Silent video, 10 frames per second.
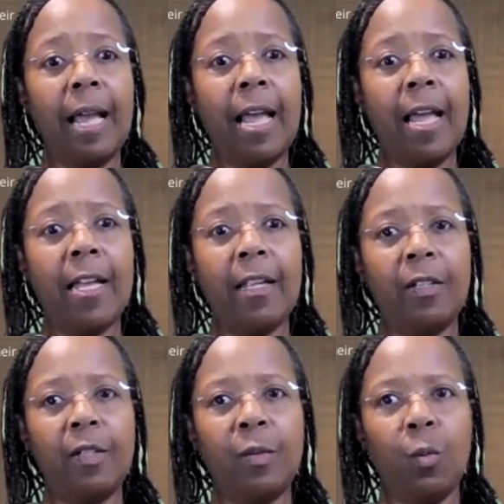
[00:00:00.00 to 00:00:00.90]

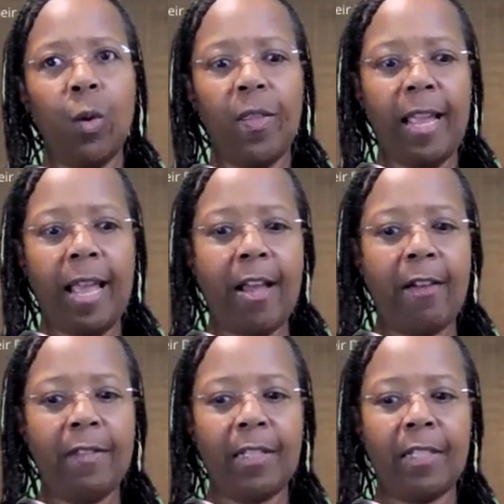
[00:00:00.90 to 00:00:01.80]
And when they have
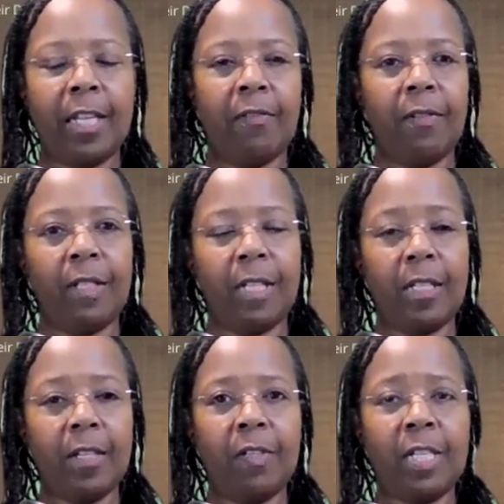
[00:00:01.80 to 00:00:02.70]
that safe
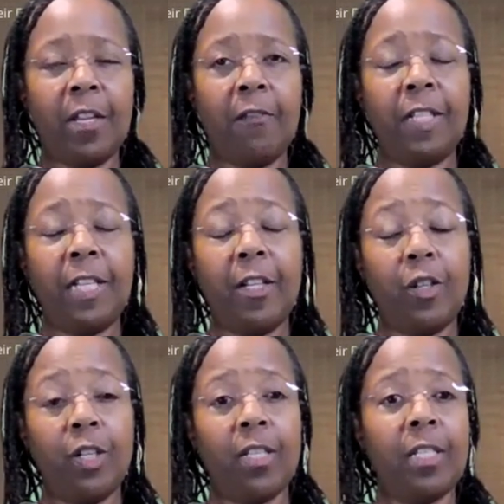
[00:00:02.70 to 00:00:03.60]
sense of safety and
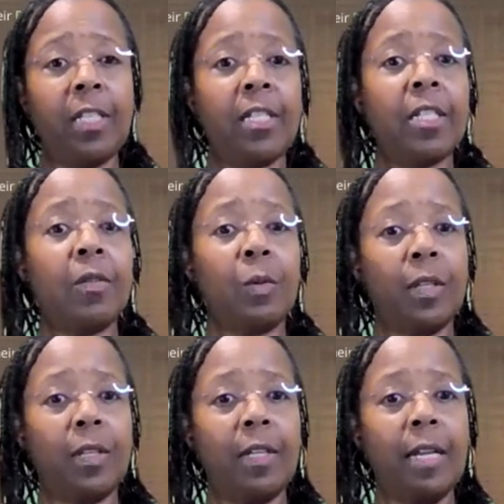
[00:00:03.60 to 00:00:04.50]
you're consistent
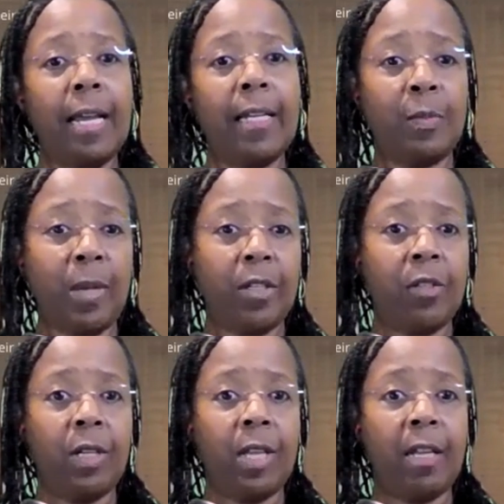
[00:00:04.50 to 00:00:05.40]
with it as best
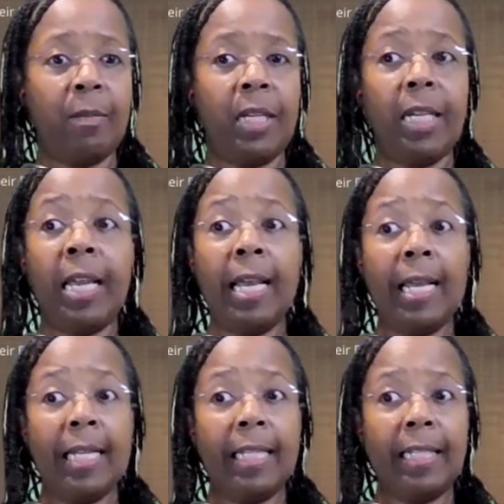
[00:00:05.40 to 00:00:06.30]
you can be,
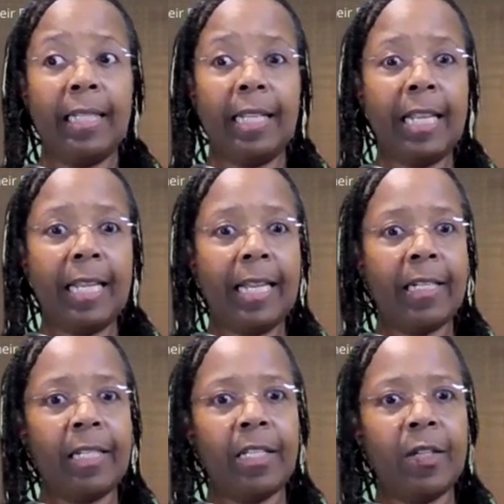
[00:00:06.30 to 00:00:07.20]
then they get a
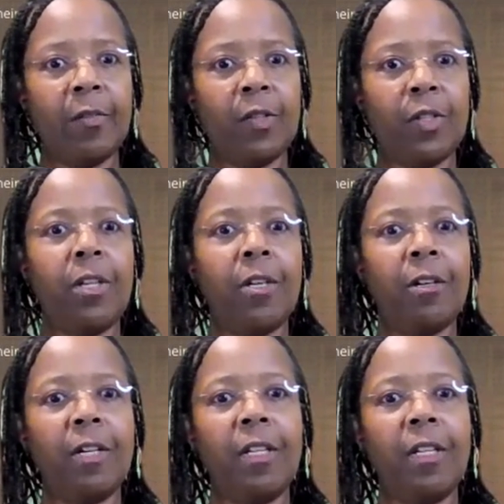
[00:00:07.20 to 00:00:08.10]
sense of
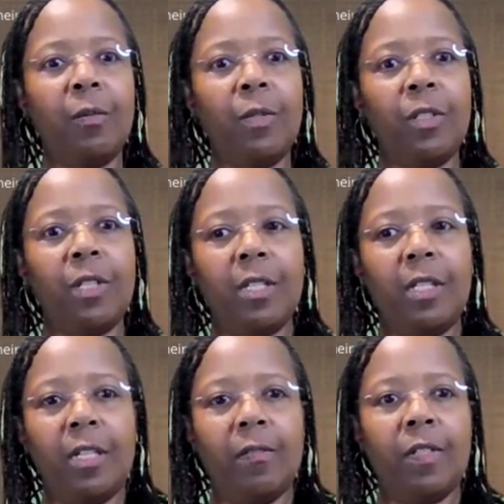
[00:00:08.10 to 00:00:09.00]
security, which then
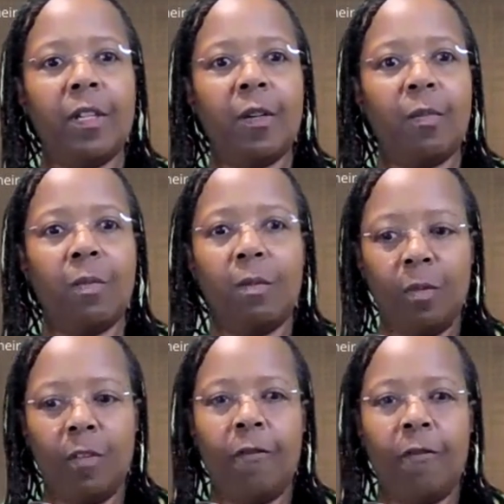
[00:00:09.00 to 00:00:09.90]
gives them
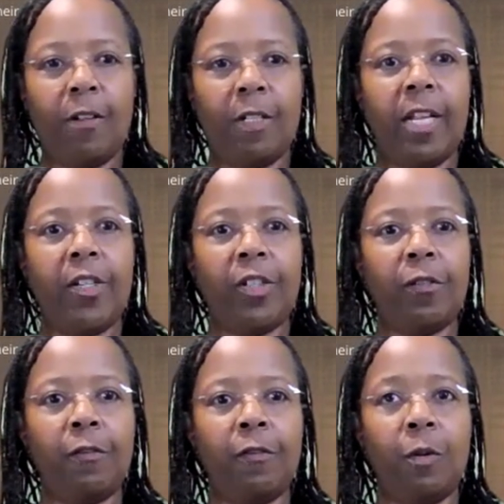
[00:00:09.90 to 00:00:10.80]
the foundation
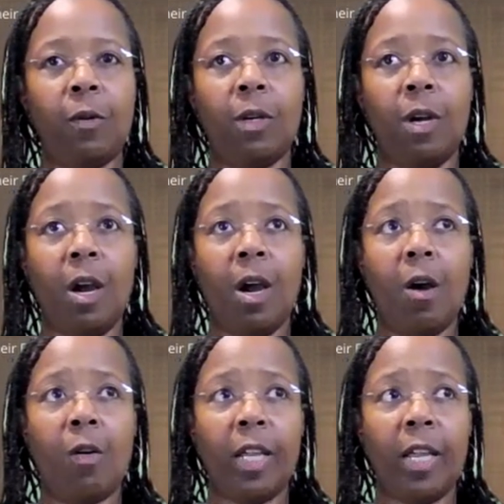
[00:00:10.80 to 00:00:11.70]
for
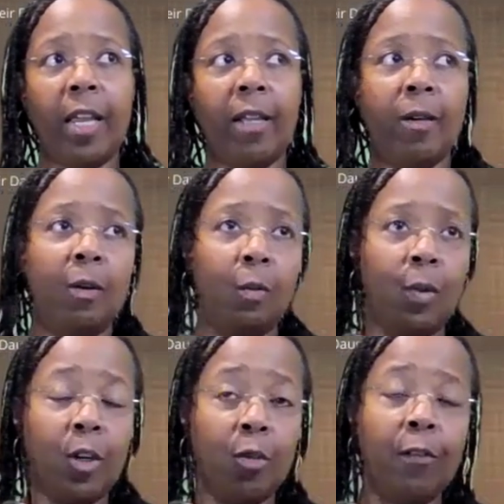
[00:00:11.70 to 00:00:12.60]
okay, I
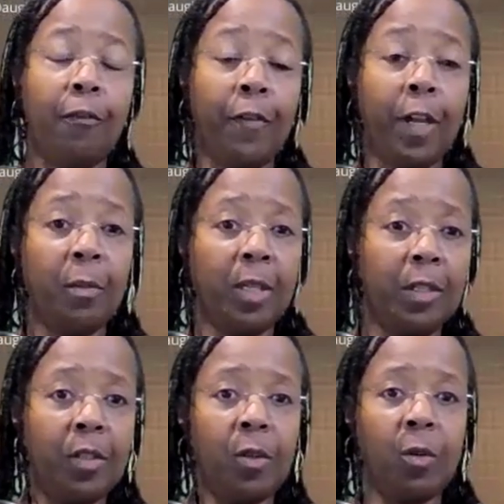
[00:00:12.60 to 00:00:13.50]
know you fed me,
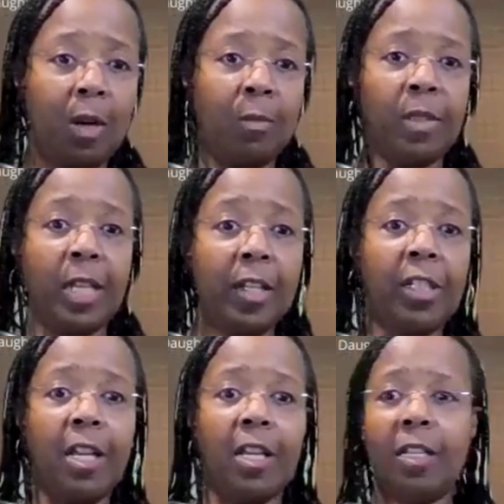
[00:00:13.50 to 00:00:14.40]
so I'm
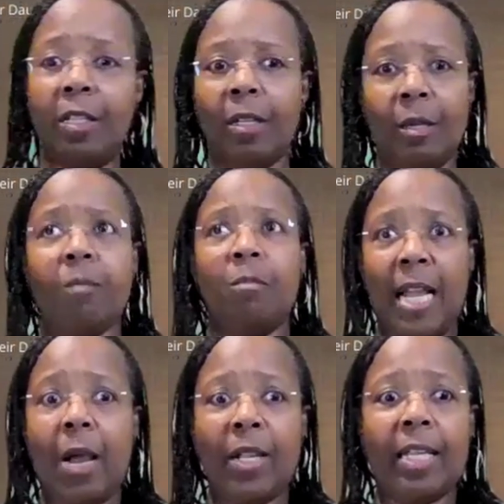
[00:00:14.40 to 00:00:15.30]
satiated
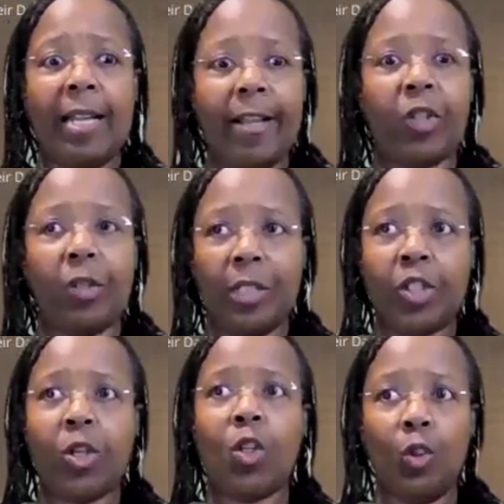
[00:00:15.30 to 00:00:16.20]
now I can actually
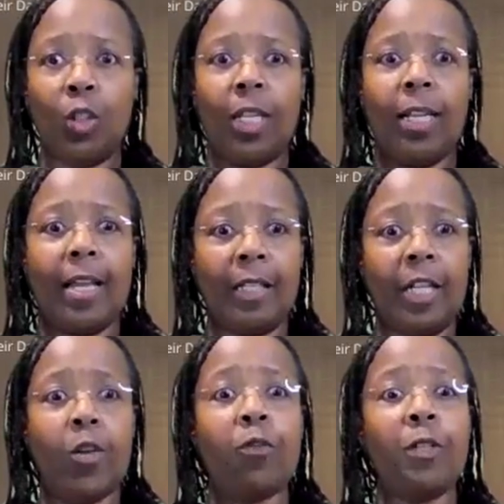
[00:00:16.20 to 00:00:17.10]
start looking at the
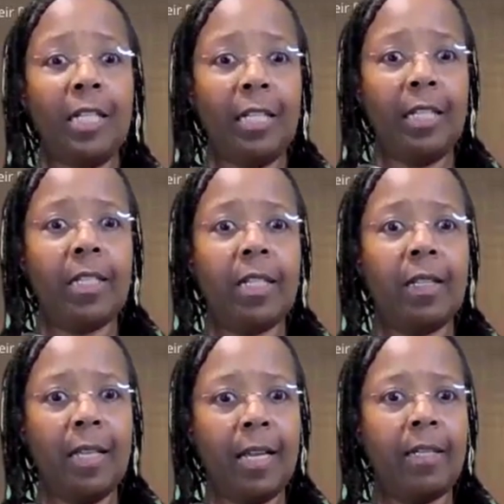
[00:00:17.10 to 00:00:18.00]
other needs
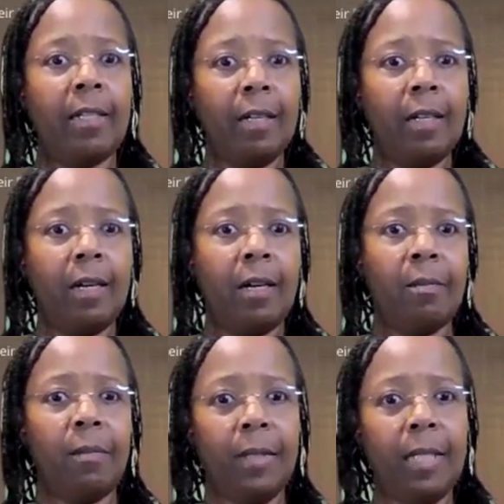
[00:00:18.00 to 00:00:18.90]
that um,
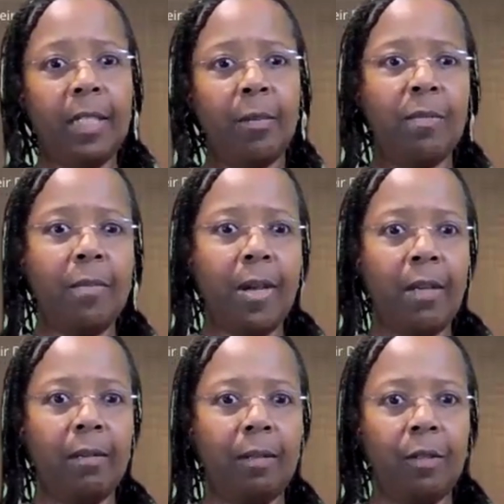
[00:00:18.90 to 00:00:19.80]
need to be met
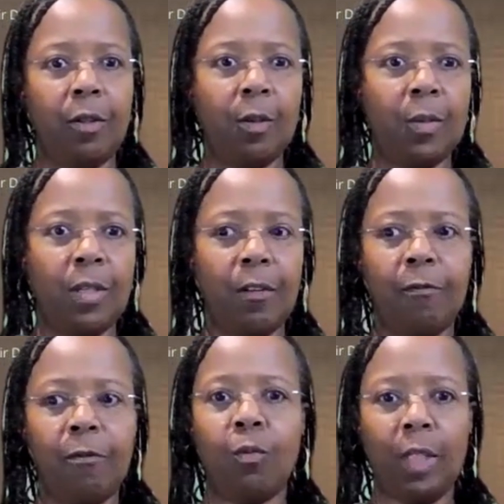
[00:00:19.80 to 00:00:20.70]
in terms of
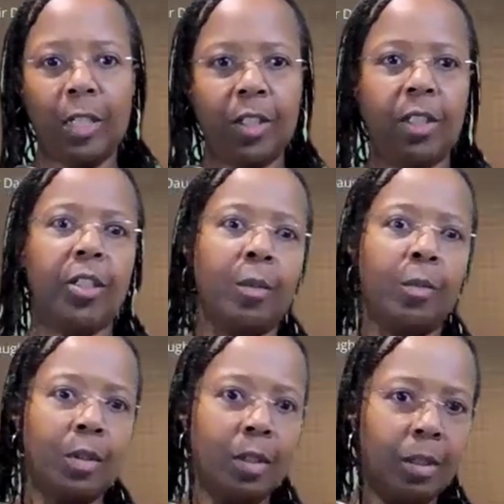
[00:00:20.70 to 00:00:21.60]

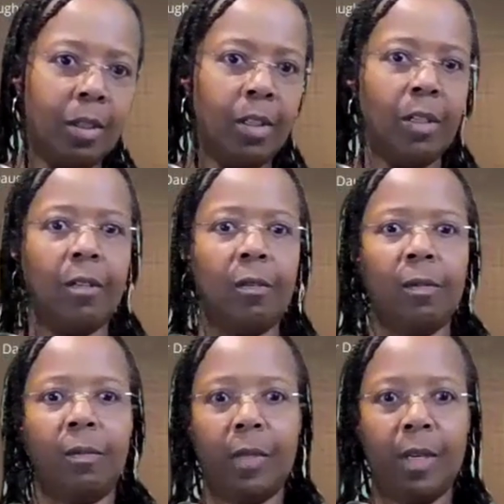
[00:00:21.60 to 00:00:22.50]
relationships, you know,
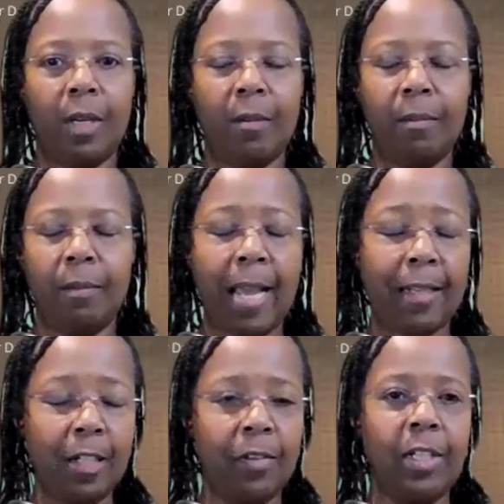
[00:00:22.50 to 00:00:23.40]
um,
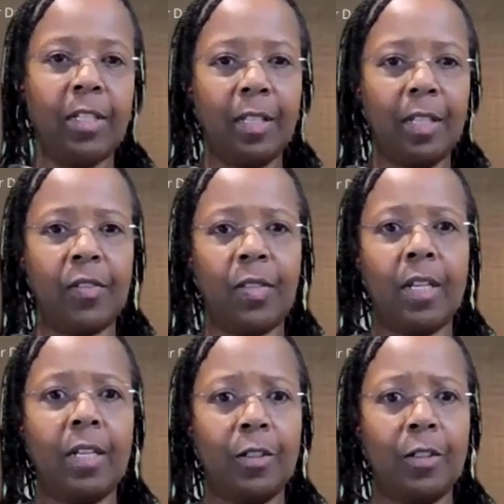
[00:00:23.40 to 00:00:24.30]
activities and things of that
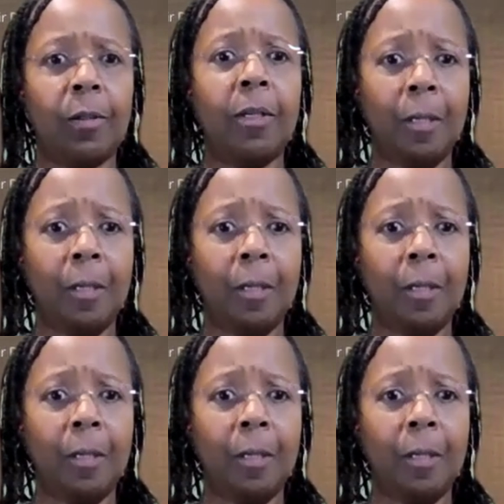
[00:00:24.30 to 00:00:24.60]
nature.